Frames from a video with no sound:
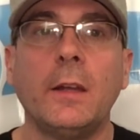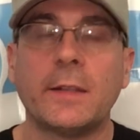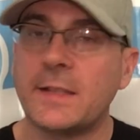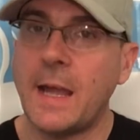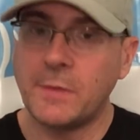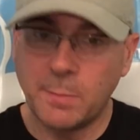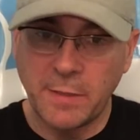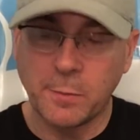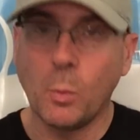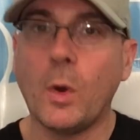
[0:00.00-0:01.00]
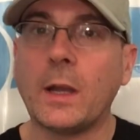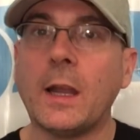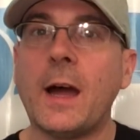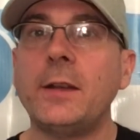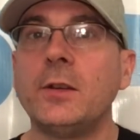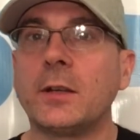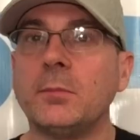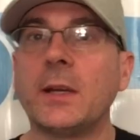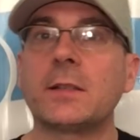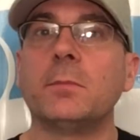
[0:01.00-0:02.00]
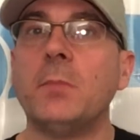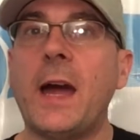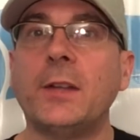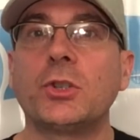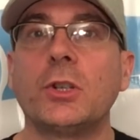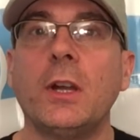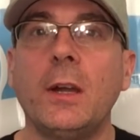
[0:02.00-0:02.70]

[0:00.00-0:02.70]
Doesn't have to be from one line. You can mix and match.